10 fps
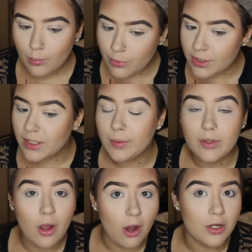proceed with
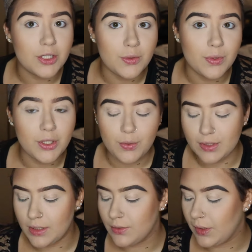caution when
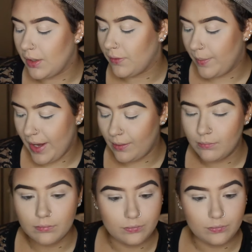using this right off the bat.